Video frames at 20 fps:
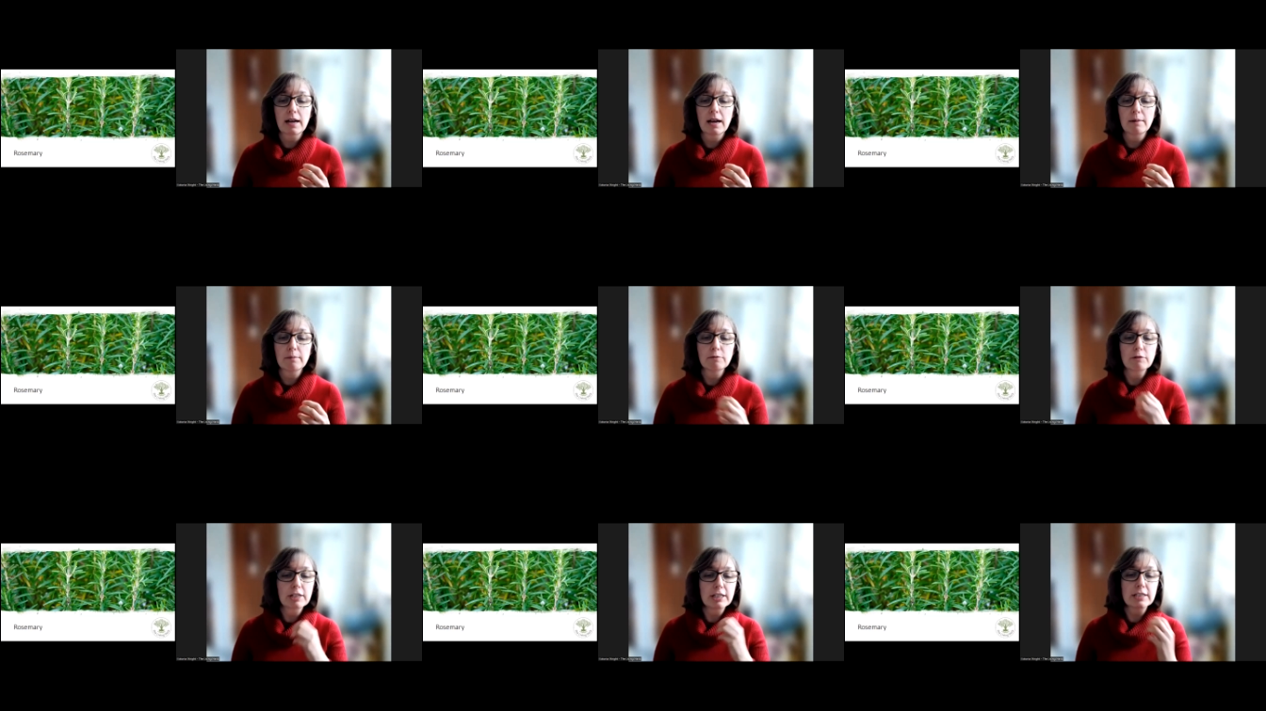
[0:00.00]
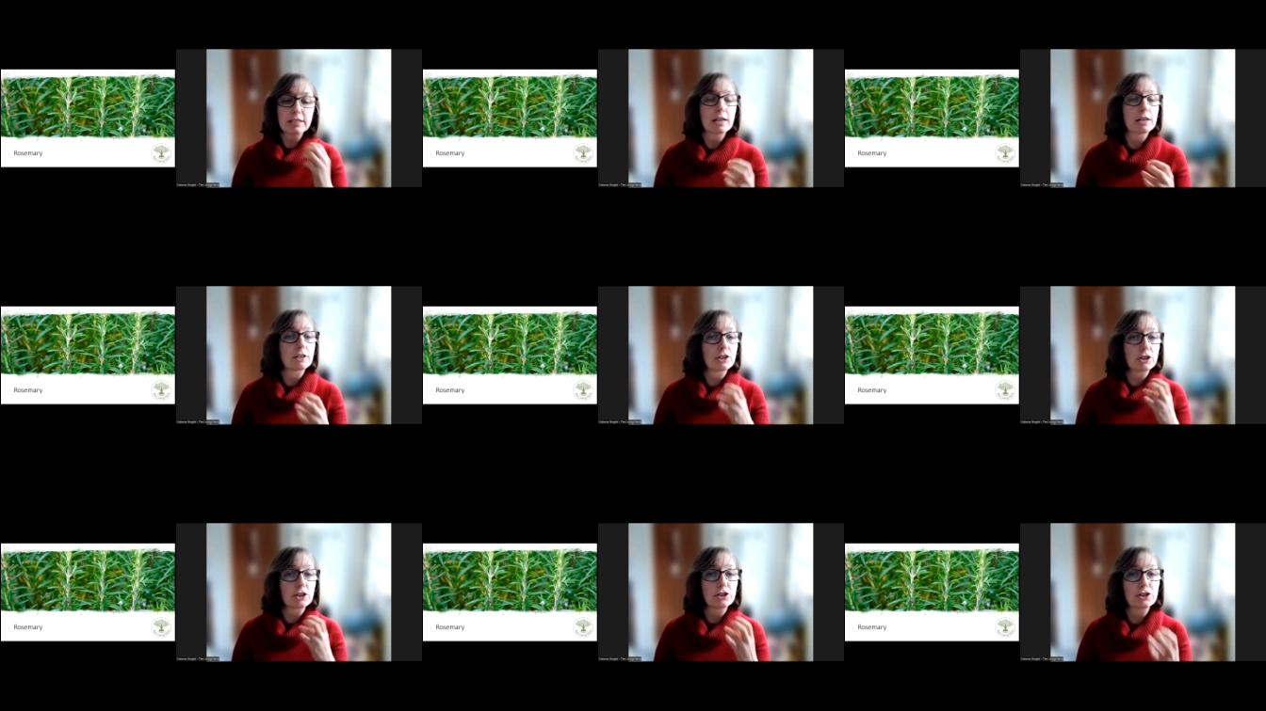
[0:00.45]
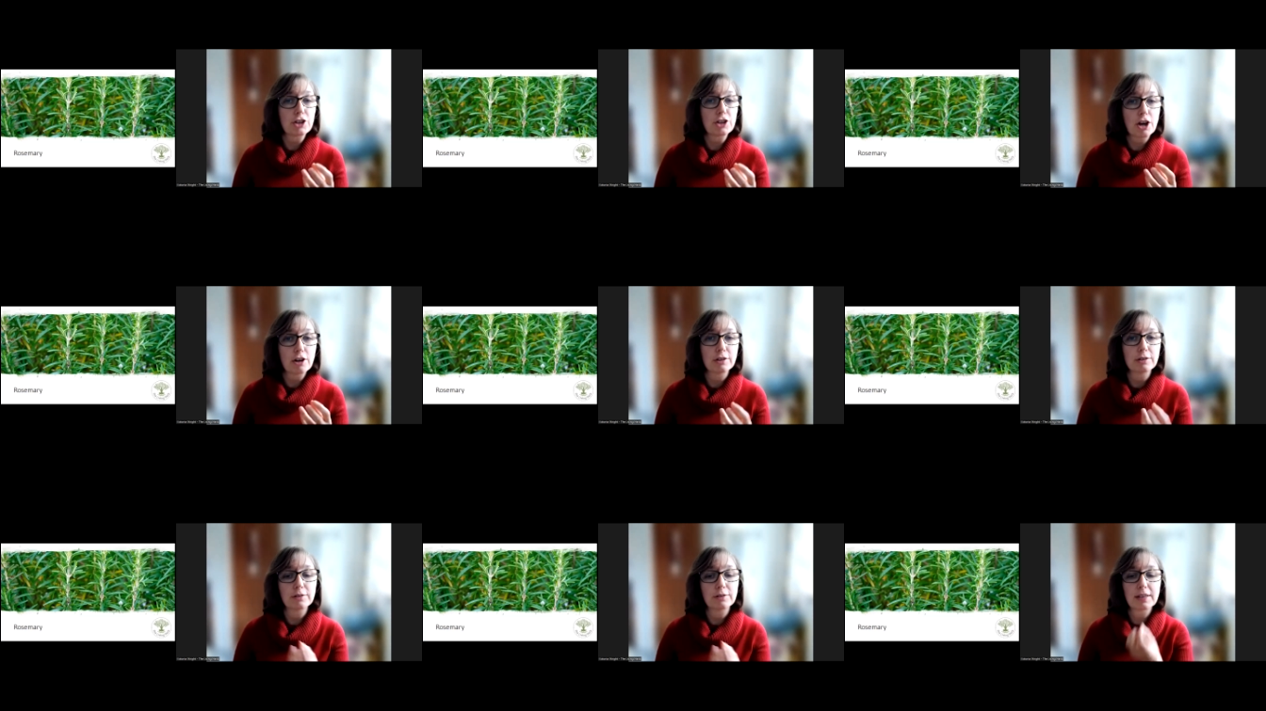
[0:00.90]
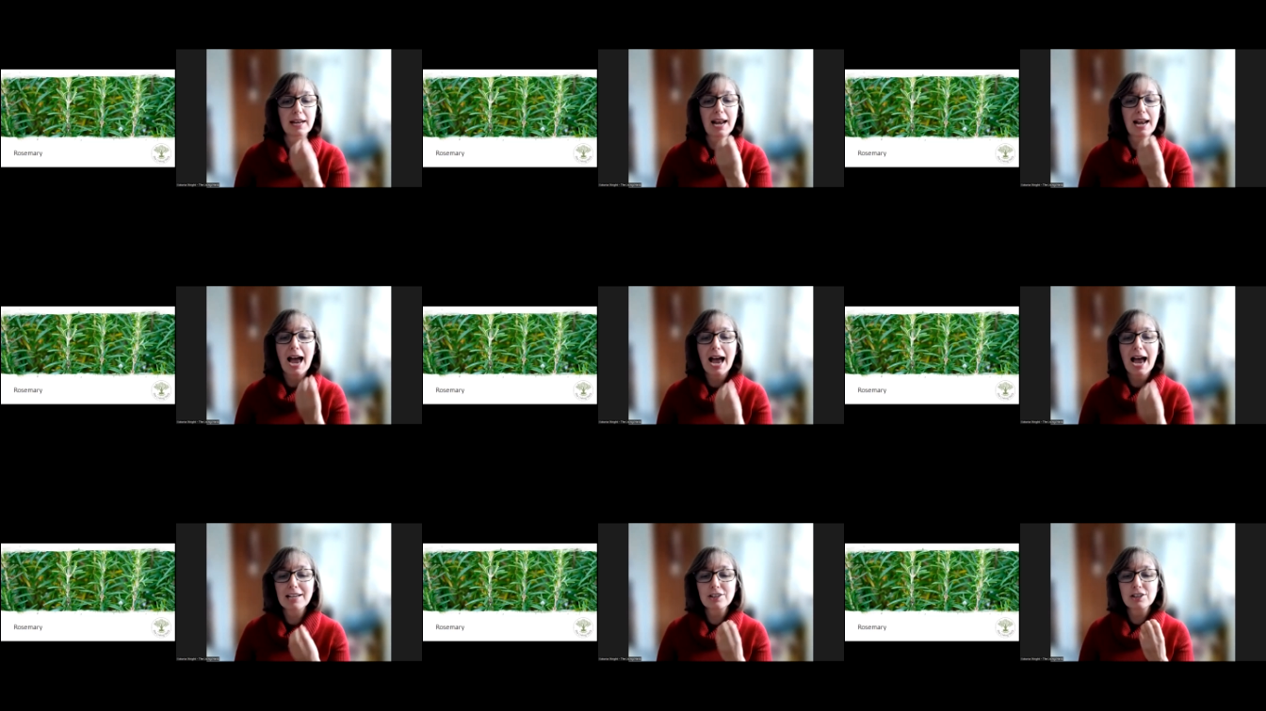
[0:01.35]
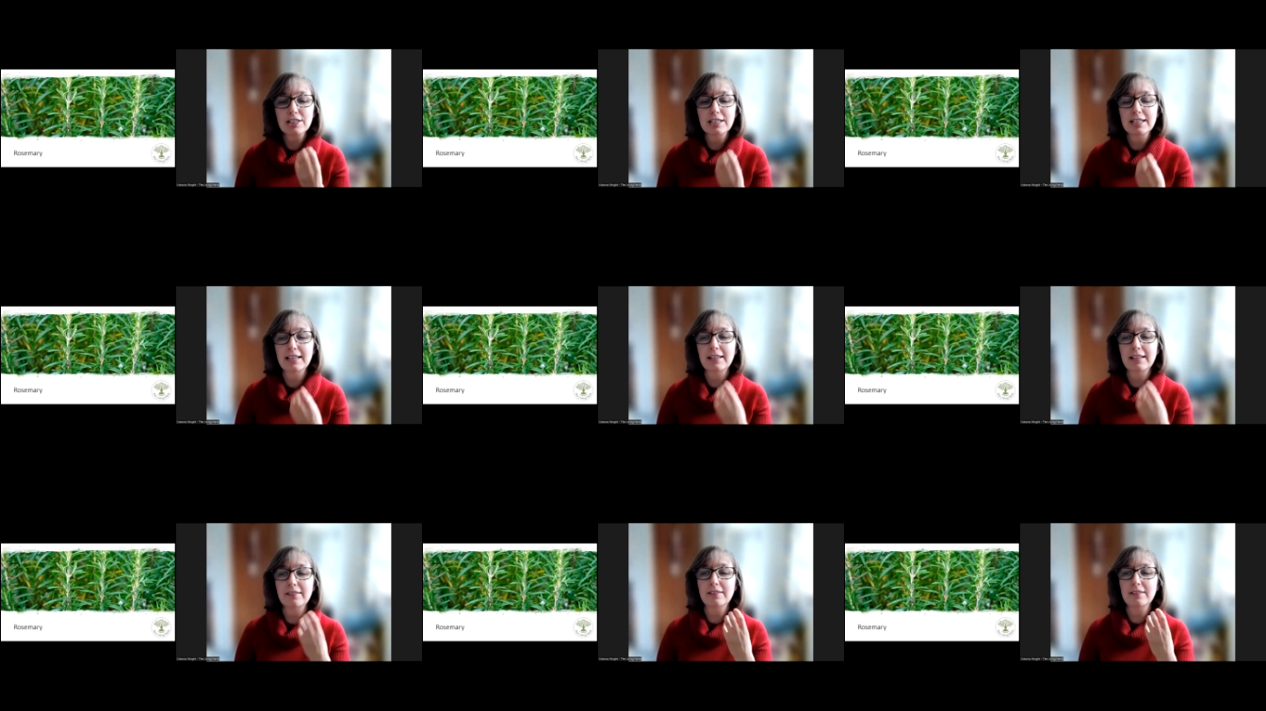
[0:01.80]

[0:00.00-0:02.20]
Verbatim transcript: research has shown that actually